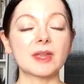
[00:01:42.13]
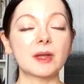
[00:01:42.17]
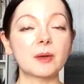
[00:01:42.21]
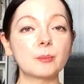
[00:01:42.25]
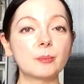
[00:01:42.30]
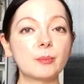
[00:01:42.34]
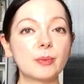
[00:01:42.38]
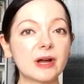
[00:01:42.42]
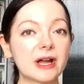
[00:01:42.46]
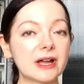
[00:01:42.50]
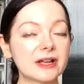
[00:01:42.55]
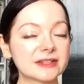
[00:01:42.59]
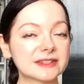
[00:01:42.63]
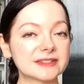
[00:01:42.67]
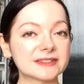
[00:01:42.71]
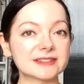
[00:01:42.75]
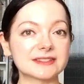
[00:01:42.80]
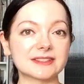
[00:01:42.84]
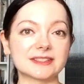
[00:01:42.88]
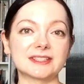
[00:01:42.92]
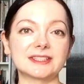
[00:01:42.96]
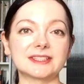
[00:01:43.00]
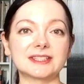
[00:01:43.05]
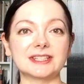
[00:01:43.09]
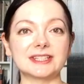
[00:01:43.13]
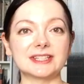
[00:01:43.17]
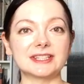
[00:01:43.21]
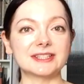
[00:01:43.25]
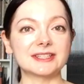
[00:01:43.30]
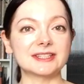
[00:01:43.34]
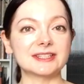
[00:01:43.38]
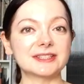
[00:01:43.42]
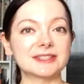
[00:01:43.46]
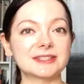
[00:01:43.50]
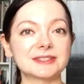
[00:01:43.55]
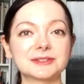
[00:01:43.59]
But
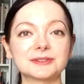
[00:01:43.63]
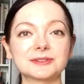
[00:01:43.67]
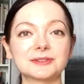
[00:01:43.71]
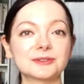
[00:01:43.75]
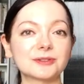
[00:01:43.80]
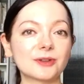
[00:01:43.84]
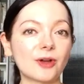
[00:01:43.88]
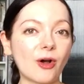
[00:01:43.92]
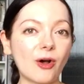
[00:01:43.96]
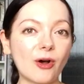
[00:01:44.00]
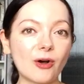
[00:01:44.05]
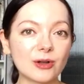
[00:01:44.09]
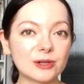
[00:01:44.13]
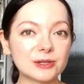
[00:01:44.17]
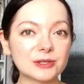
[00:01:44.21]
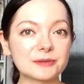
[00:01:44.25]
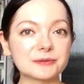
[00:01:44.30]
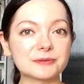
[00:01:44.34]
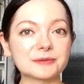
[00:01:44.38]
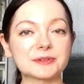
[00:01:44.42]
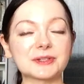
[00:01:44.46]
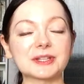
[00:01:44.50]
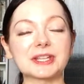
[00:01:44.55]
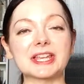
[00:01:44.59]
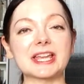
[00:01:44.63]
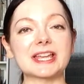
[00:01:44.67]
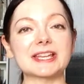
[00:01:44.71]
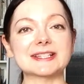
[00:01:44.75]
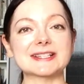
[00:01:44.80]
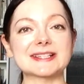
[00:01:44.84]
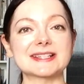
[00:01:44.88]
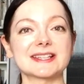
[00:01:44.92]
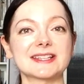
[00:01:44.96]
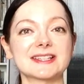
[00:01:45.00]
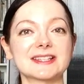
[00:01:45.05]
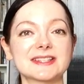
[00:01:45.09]
in all of the
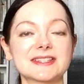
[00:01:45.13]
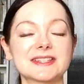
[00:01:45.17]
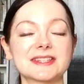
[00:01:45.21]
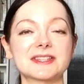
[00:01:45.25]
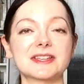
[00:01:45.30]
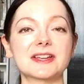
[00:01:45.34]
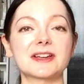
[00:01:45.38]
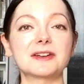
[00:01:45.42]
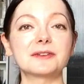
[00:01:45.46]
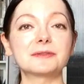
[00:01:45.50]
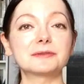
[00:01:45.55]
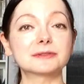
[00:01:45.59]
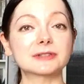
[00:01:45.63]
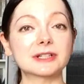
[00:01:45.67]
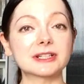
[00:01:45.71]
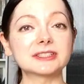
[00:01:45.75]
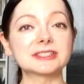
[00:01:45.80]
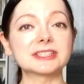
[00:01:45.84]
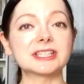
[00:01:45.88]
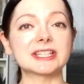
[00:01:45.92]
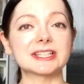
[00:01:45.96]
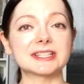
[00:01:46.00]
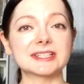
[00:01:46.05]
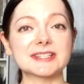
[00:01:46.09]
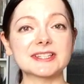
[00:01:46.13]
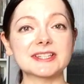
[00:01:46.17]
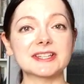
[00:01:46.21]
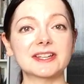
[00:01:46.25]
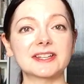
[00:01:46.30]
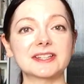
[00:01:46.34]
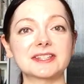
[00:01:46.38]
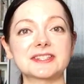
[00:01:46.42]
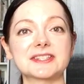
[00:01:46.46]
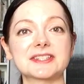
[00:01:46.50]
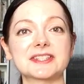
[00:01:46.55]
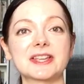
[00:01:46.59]
cases,
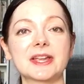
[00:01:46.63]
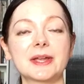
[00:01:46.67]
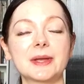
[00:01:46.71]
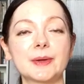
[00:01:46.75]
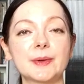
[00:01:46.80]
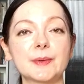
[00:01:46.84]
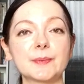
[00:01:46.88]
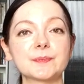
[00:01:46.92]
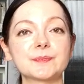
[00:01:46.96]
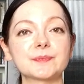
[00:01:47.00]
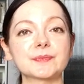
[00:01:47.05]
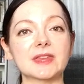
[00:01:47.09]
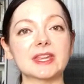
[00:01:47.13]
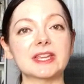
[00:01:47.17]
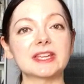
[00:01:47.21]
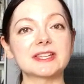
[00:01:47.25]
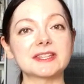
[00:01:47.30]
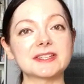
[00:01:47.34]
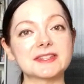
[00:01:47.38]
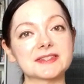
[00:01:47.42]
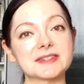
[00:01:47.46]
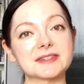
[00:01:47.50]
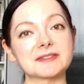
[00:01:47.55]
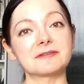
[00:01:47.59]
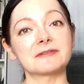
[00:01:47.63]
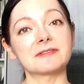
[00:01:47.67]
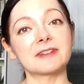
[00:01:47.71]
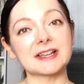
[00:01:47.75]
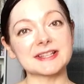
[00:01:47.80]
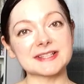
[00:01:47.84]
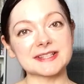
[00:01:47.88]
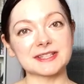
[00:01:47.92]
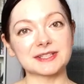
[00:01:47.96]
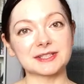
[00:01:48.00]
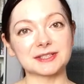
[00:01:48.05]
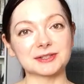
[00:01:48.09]
frankincense is a
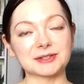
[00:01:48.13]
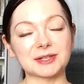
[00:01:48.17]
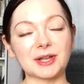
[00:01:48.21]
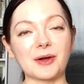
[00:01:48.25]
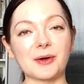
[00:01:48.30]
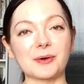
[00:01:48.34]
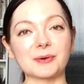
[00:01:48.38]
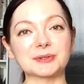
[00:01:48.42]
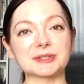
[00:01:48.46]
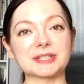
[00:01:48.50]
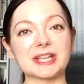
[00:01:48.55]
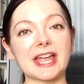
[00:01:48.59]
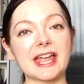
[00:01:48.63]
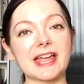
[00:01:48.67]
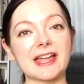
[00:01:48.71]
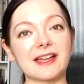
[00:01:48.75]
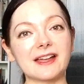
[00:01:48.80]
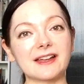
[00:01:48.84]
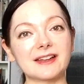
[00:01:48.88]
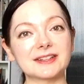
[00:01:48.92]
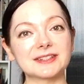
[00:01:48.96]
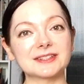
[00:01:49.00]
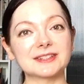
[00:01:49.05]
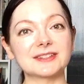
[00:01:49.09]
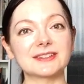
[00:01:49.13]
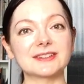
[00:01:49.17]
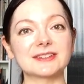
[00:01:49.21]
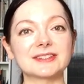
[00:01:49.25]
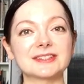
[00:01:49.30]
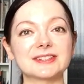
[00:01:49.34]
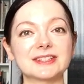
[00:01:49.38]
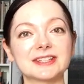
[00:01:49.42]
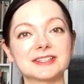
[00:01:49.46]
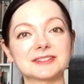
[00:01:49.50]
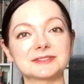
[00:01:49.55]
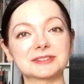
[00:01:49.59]
faceted note
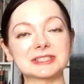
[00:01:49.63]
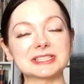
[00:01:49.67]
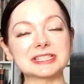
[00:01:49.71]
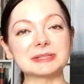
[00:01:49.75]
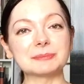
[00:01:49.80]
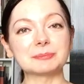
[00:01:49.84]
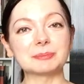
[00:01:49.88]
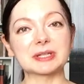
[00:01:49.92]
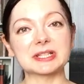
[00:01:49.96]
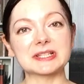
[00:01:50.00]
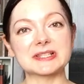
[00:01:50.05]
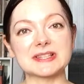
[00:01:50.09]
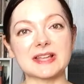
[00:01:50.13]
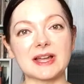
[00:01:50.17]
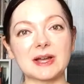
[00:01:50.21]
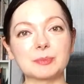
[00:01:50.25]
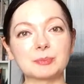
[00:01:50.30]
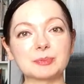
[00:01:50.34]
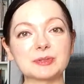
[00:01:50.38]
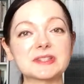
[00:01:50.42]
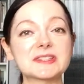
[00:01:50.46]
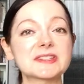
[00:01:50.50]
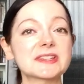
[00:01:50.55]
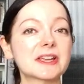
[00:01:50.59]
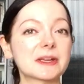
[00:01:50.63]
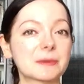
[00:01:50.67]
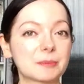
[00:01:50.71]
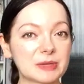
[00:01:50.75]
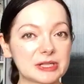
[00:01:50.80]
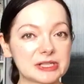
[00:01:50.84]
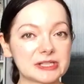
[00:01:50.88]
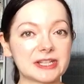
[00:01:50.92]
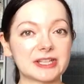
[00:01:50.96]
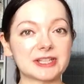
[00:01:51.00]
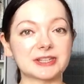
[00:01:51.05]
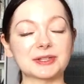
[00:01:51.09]
and it really picks up, it's a
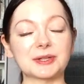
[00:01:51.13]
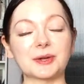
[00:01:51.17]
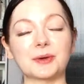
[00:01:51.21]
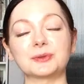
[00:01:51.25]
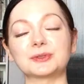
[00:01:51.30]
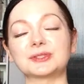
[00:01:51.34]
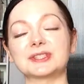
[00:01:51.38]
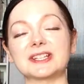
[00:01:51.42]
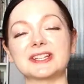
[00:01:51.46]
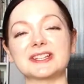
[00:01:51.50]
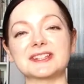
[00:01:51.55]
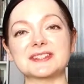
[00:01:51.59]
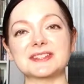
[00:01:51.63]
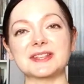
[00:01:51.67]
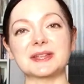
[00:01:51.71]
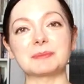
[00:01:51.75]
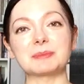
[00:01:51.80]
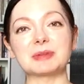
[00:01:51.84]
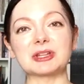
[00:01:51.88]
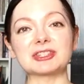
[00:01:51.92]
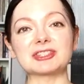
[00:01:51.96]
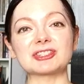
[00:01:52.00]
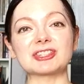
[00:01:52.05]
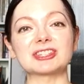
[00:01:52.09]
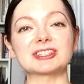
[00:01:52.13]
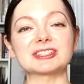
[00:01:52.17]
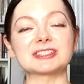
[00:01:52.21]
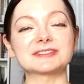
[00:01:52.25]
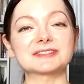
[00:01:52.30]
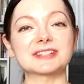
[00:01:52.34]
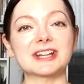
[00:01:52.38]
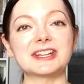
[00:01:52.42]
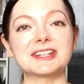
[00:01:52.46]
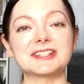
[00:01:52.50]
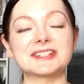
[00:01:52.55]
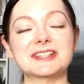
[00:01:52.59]
chameleon note, as I mentioned
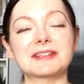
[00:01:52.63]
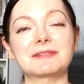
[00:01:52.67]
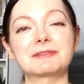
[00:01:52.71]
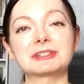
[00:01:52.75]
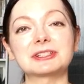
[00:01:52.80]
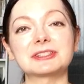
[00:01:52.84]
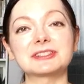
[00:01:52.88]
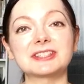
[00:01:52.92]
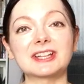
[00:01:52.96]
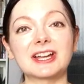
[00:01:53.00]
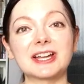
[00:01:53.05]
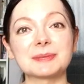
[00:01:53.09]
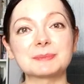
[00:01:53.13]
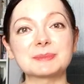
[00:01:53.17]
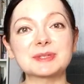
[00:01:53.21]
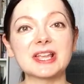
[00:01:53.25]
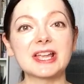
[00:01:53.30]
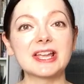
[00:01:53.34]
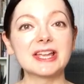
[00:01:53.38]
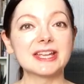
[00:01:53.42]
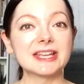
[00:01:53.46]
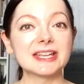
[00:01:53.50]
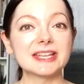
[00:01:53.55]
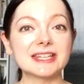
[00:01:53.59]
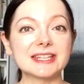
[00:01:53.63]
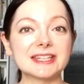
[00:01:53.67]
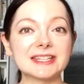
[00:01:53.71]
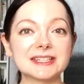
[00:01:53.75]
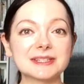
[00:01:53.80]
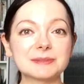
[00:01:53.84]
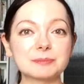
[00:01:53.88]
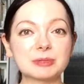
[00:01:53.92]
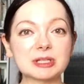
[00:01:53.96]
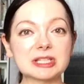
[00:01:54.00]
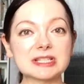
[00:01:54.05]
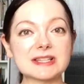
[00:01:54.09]
already several times.
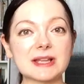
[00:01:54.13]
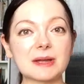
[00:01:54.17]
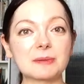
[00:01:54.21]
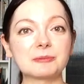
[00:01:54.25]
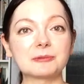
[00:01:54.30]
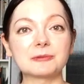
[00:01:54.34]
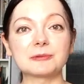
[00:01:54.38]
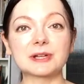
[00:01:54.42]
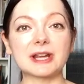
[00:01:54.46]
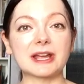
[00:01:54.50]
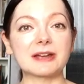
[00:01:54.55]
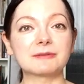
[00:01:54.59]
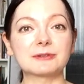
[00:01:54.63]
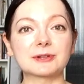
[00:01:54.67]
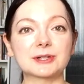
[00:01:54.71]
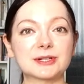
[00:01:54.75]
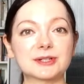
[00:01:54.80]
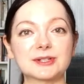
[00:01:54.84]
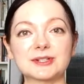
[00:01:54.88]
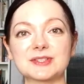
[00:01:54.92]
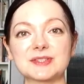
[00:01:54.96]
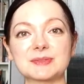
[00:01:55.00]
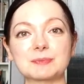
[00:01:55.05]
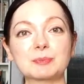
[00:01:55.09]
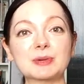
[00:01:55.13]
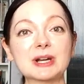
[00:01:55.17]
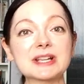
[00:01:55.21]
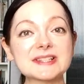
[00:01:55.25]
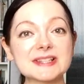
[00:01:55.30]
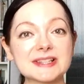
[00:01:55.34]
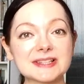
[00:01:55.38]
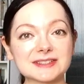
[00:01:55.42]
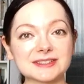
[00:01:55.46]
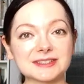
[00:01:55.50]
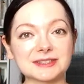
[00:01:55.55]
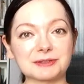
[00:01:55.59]
It picks up whatever is
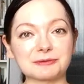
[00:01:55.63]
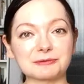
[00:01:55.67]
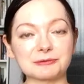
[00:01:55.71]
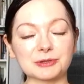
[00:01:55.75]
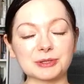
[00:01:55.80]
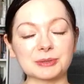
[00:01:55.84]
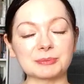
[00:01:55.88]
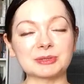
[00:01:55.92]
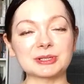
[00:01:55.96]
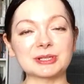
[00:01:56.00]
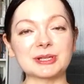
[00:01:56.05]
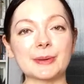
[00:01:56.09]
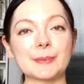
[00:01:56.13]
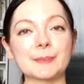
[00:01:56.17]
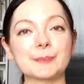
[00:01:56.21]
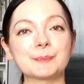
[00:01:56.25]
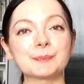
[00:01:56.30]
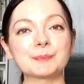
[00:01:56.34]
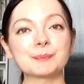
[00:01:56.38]
present in the formula.